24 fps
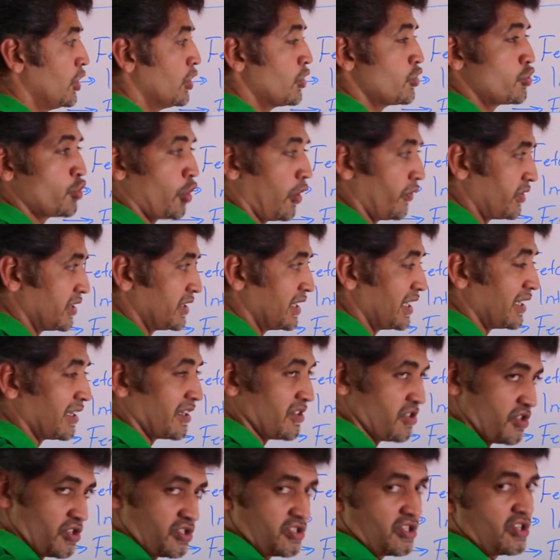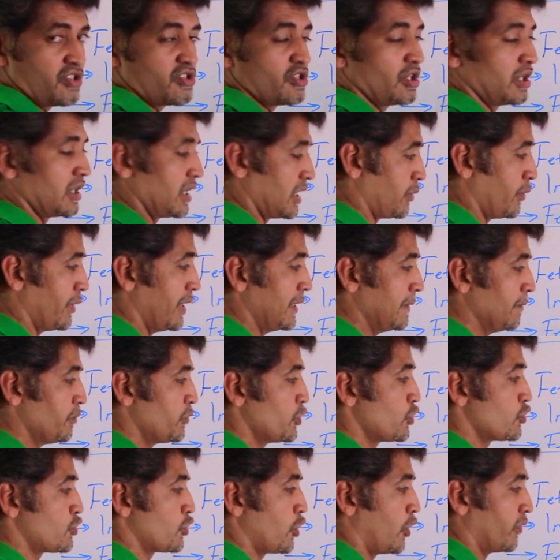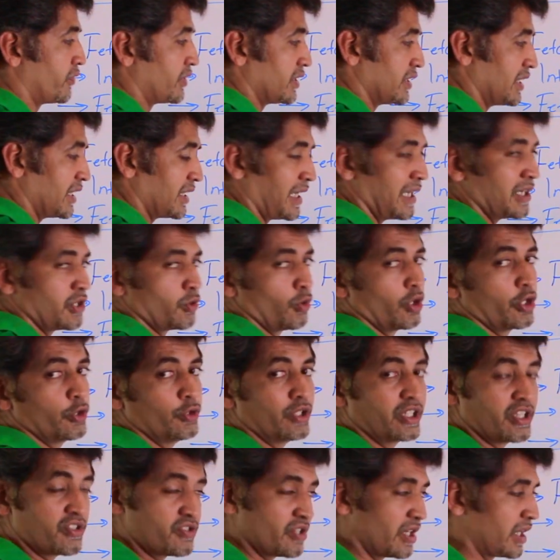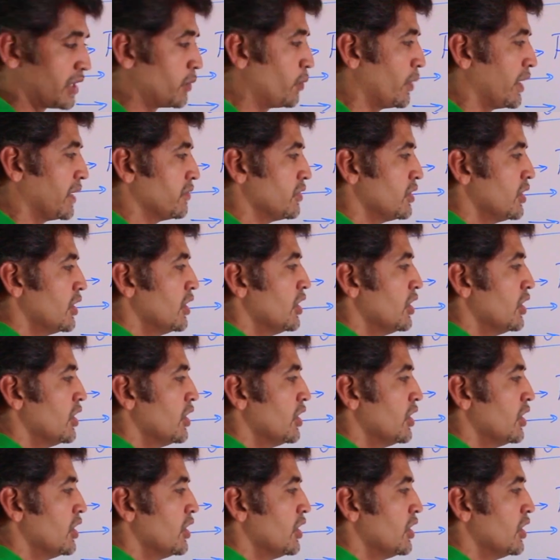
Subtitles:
So after that, registers are required. So after that, control unit is required.